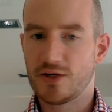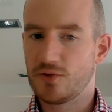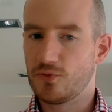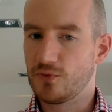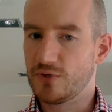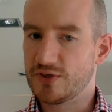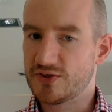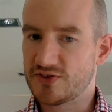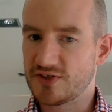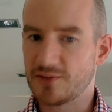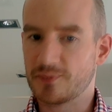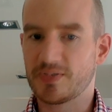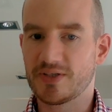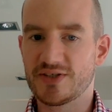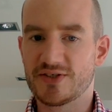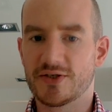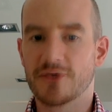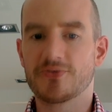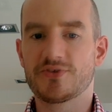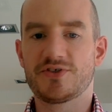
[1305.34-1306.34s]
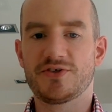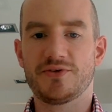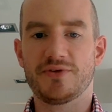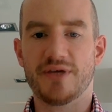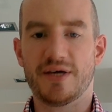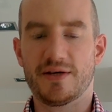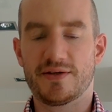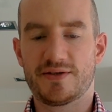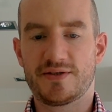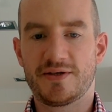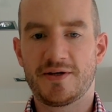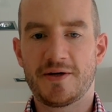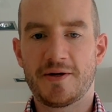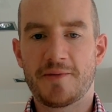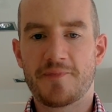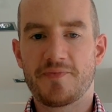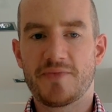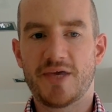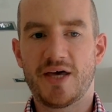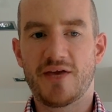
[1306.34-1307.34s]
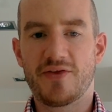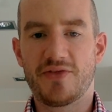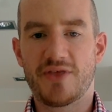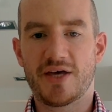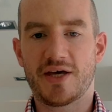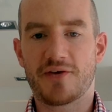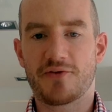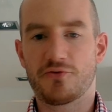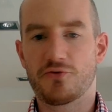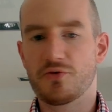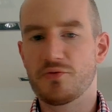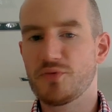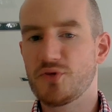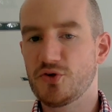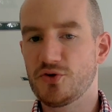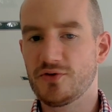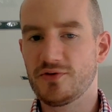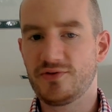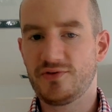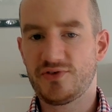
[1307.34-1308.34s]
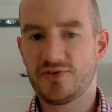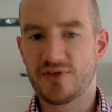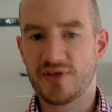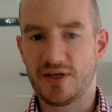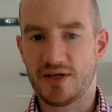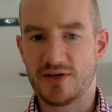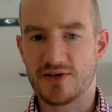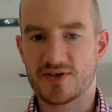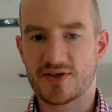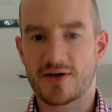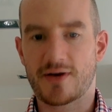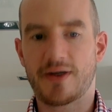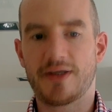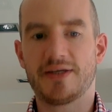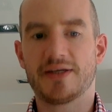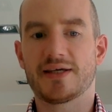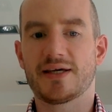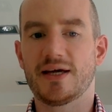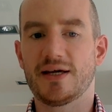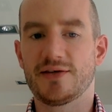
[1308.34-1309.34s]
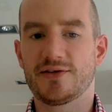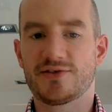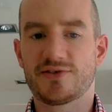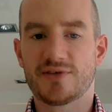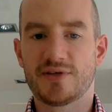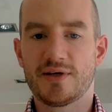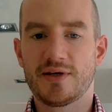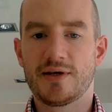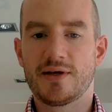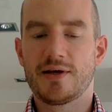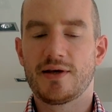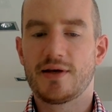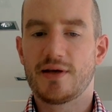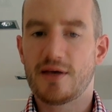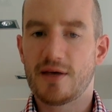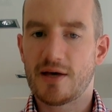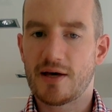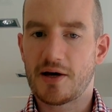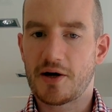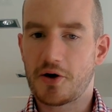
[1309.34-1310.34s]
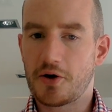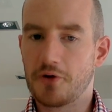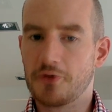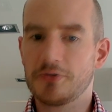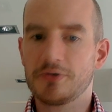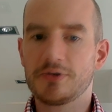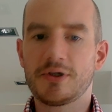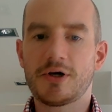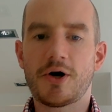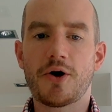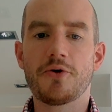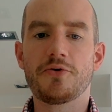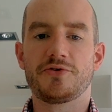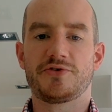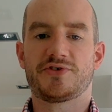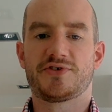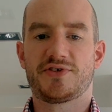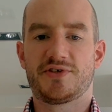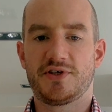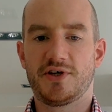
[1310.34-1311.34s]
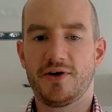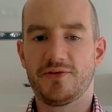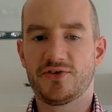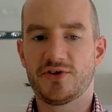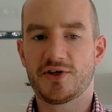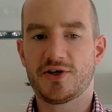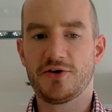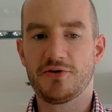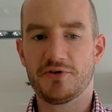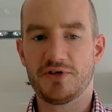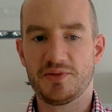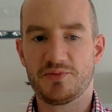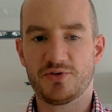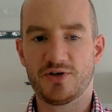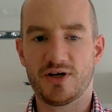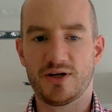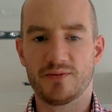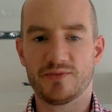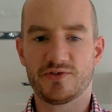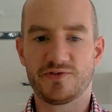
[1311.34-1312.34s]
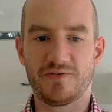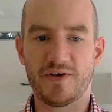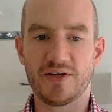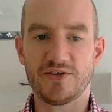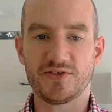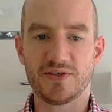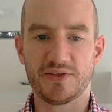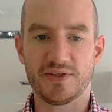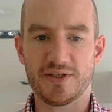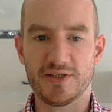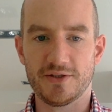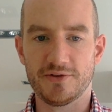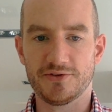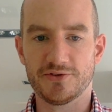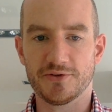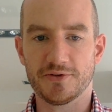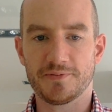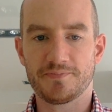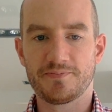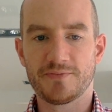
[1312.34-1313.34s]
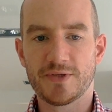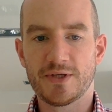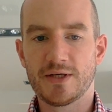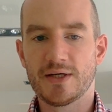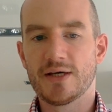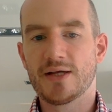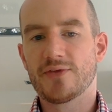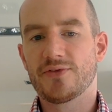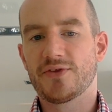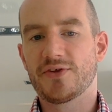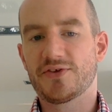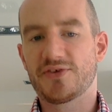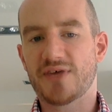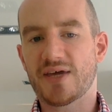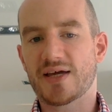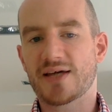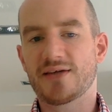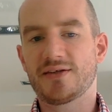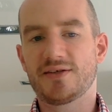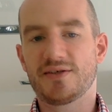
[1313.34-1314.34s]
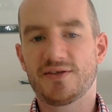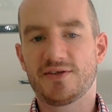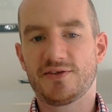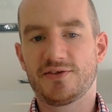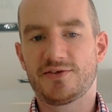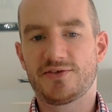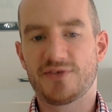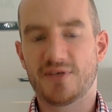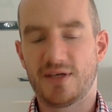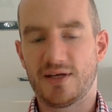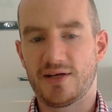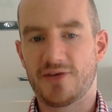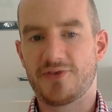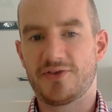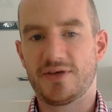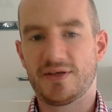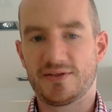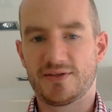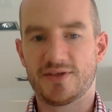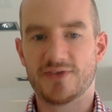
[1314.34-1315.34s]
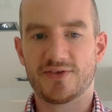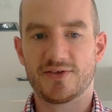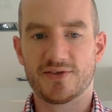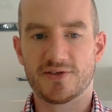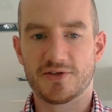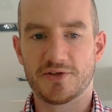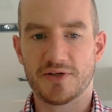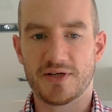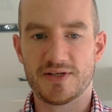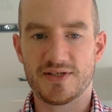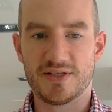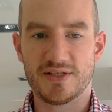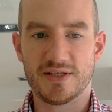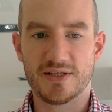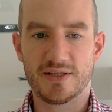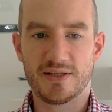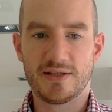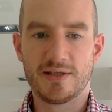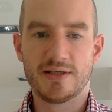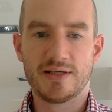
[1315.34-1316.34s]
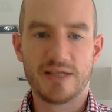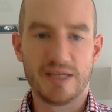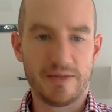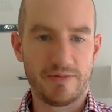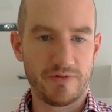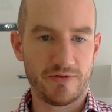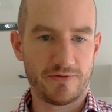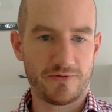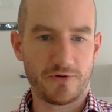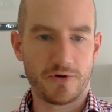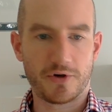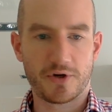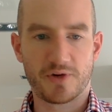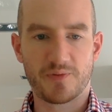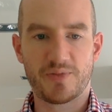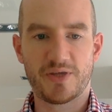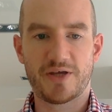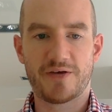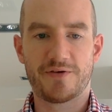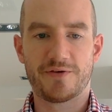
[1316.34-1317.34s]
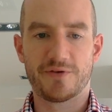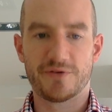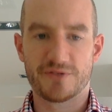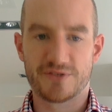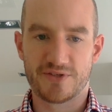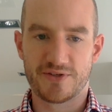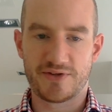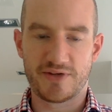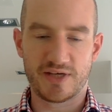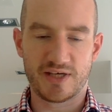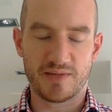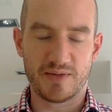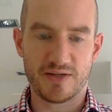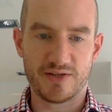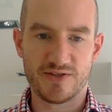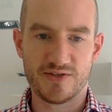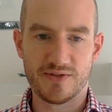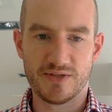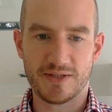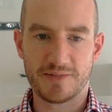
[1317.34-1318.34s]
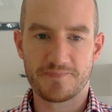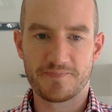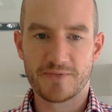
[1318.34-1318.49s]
We simply don't do that. And that it entirely negates a whole host of security problems facing the user. The second is, and I think this is a good idea even for our competitors to think about doing,